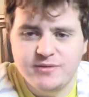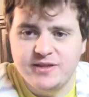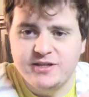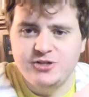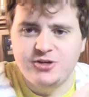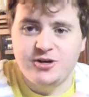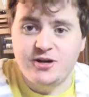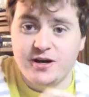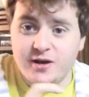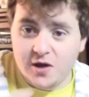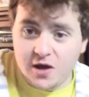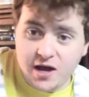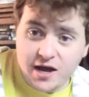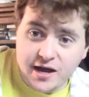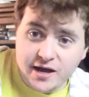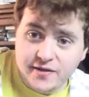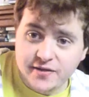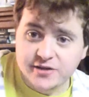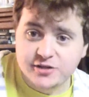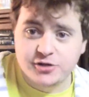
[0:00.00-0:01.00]
They turn it
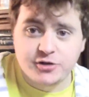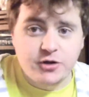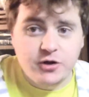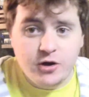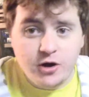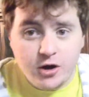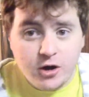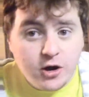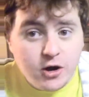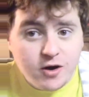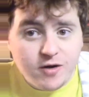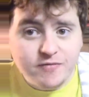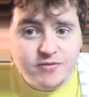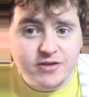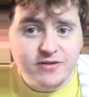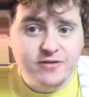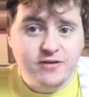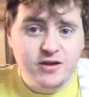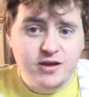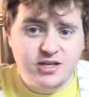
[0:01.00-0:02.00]
on, they turn it off,
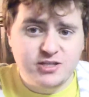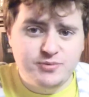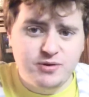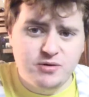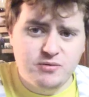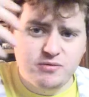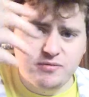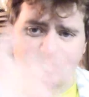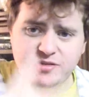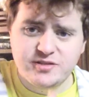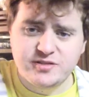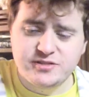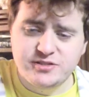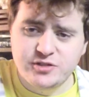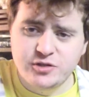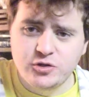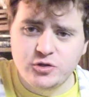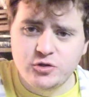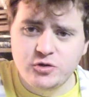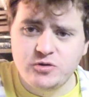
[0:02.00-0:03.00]
they experiment with the
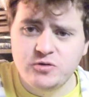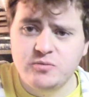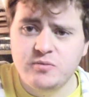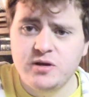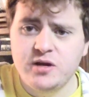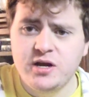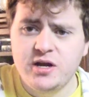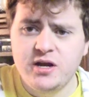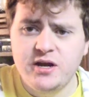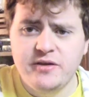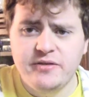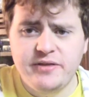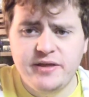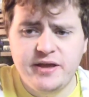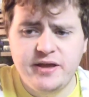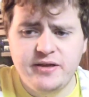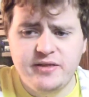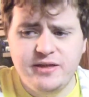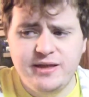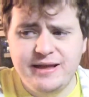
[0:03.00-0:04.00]
zoom.
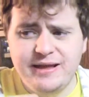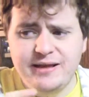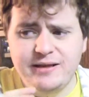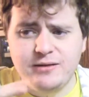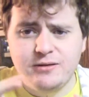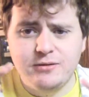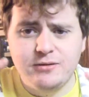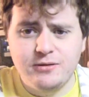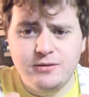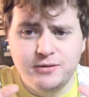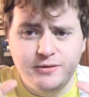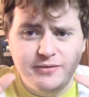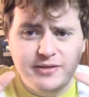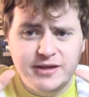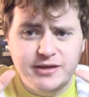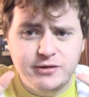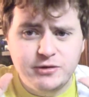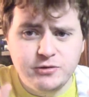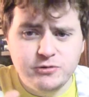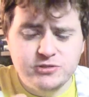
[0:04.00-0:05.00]

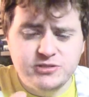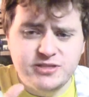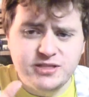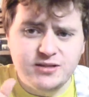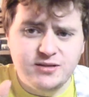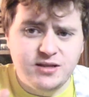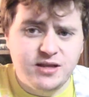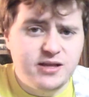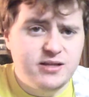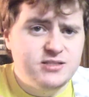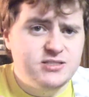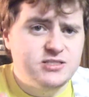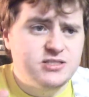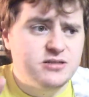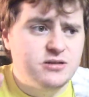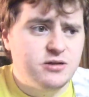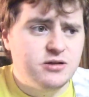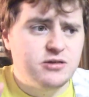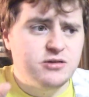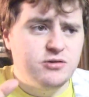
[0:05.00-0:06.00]
They use the lens
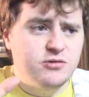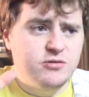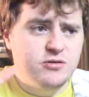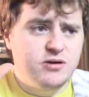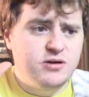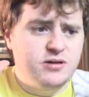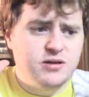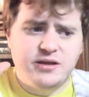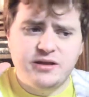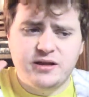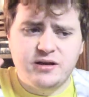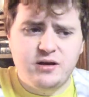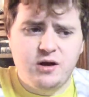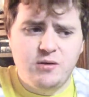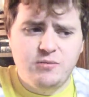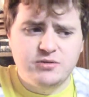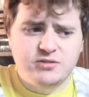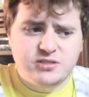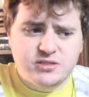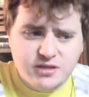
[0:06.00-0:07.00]
to look through
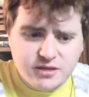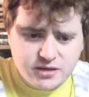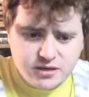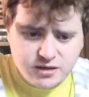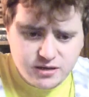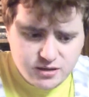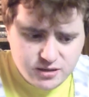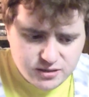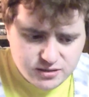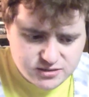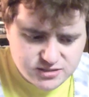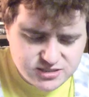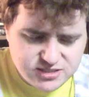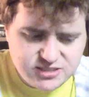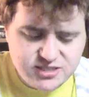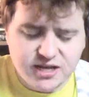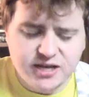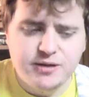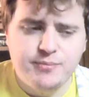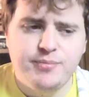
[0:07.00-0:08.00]
almost like a
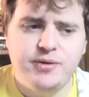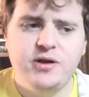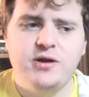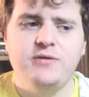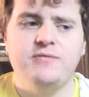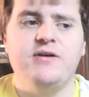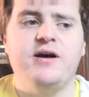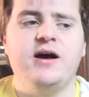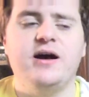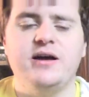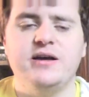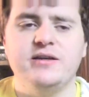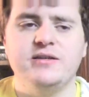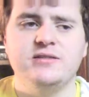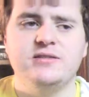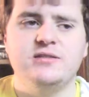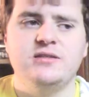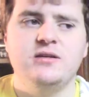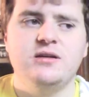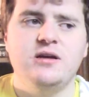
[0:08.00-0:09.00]
second pair of
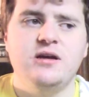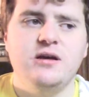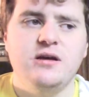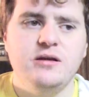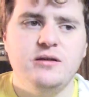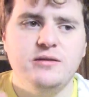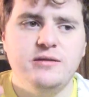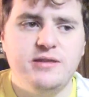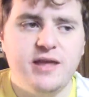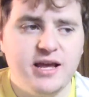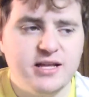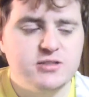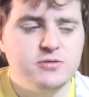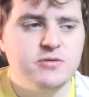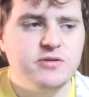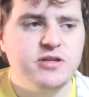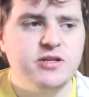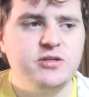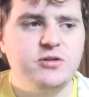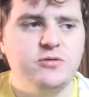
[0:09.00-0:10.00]
eyes. That's
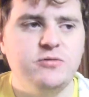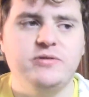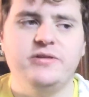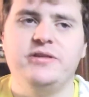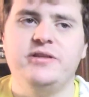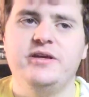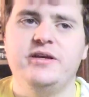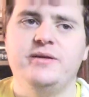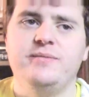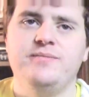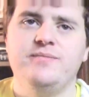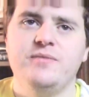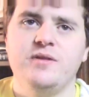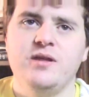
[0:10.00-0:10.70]
what they do with it.